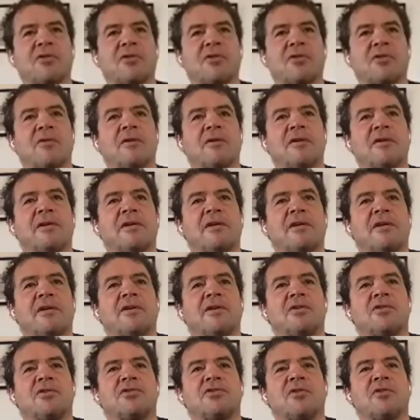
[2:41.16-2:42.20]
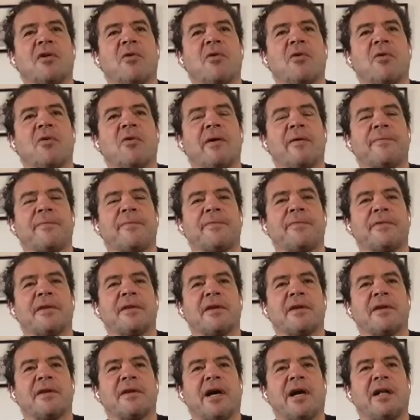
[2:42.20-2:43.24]
so um, I'll we'll
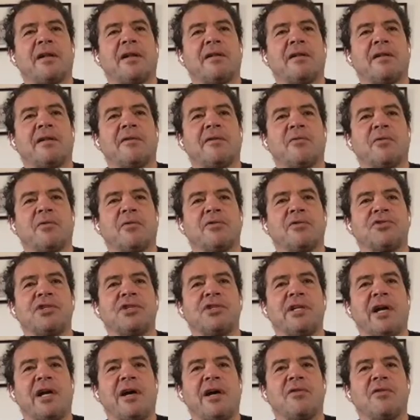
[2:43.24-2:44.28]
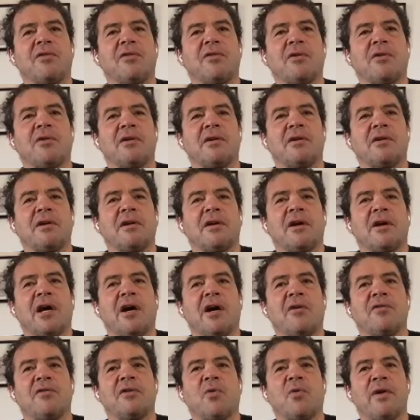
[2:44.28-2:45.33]
see how the how the weather, uh,
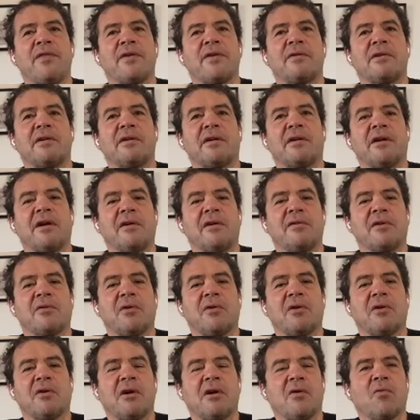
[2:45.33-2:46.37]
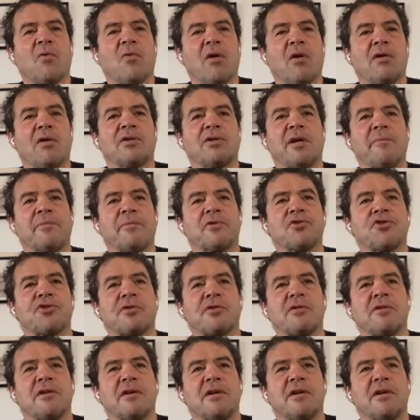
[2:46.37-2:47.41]
how the water temperature.
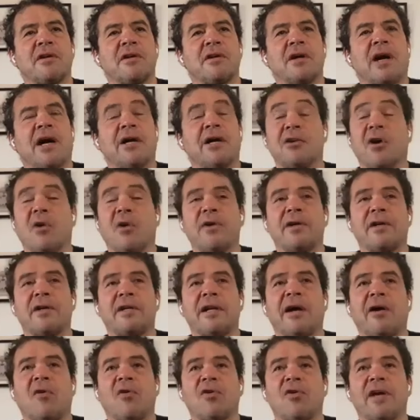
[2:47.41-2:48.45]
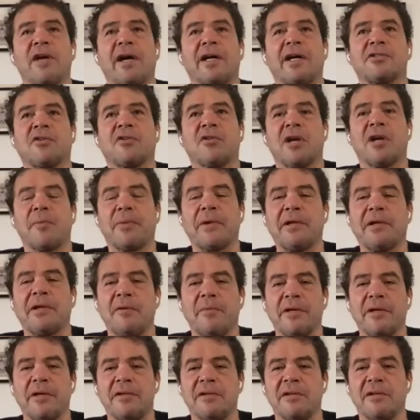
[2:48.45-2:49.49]
I know in, in La Jolla has gone up a little
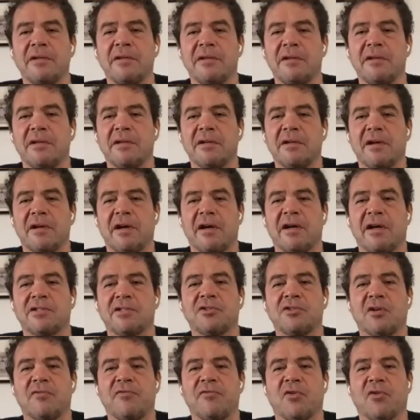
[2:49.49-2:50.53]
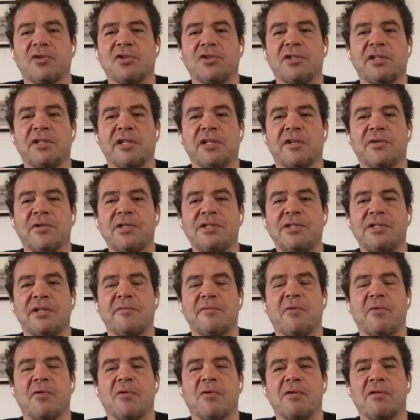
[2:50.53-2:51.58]
bit. Yeah. Uh, it's not 14 degrees
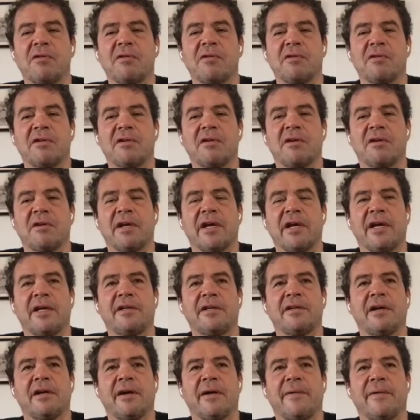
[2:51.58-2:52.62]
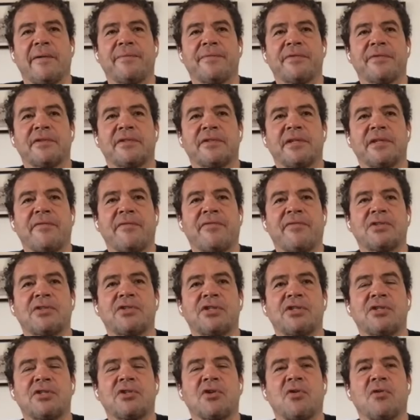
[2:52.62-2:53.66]
anymore, and um, San
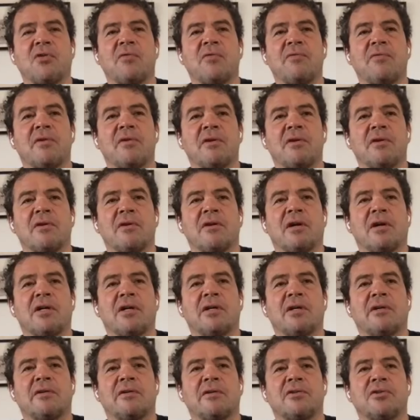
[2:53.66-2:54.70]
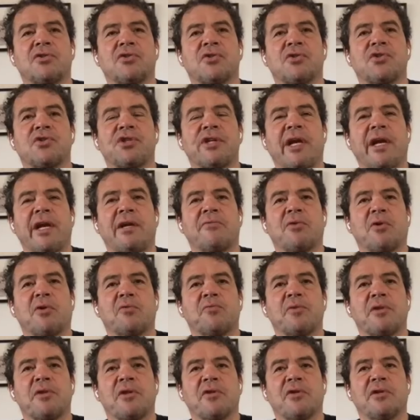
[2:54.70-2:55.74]
Francisco uh, Suzanne
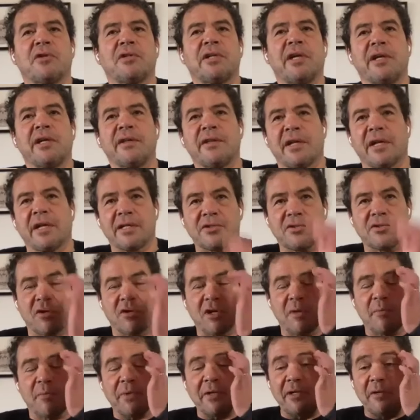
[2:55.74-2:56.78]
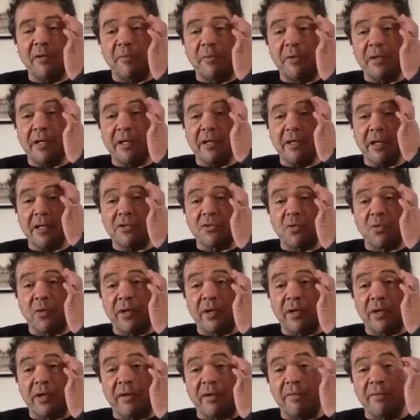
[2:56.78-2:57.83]
wrote me the other day that has gone up a little bit as
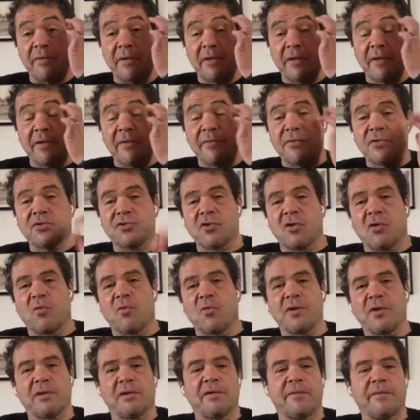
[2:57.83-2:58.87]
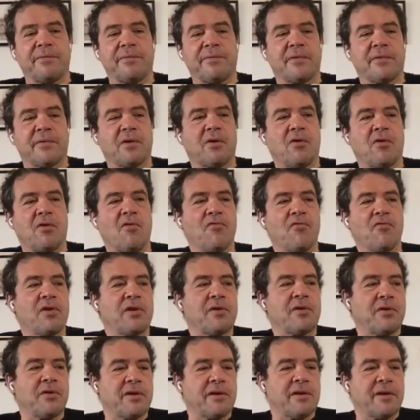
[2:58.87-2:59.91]
well. Okay. So we'll
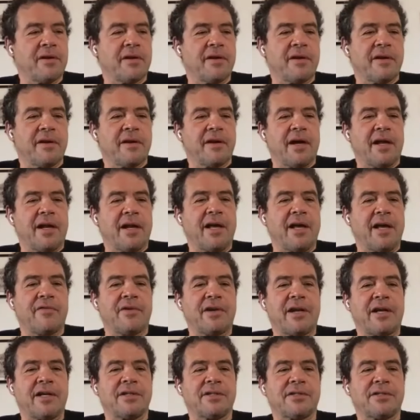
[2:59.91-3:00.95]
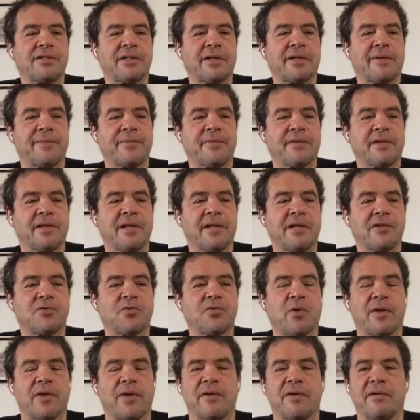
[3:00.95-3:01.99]
hopefully I'll have a nice um, nice
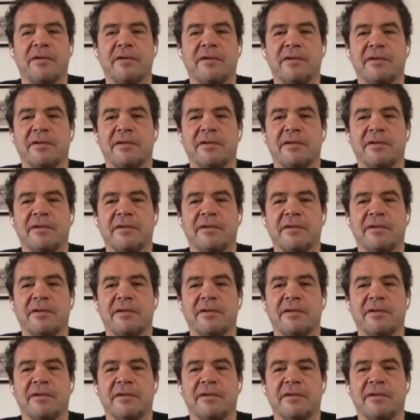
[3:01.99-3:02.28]
weather.